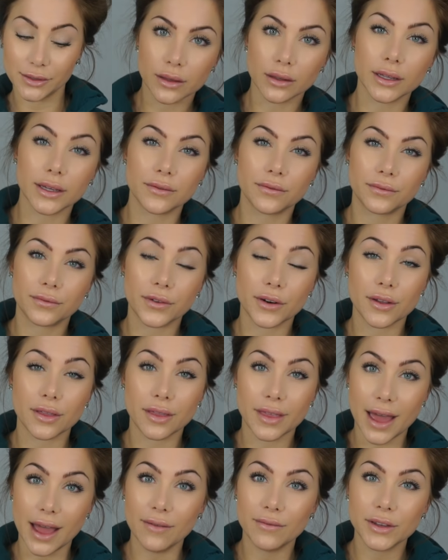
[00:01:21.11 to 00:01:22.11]
The link for
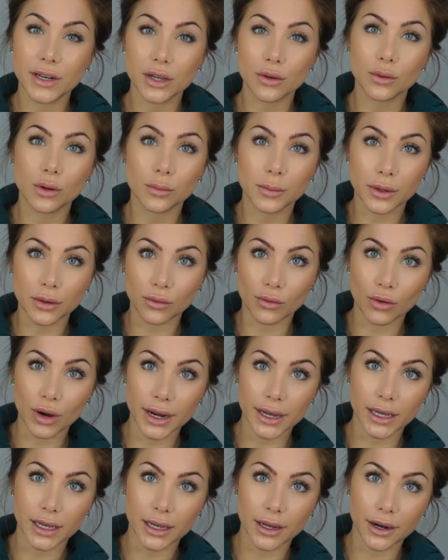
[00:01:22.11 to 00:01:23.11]
that video will be
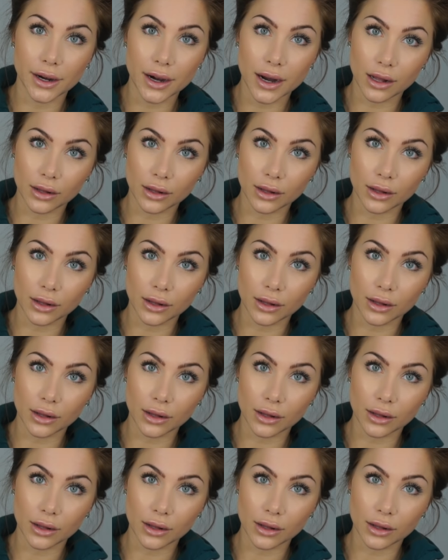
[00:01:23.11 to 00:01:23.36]
right here.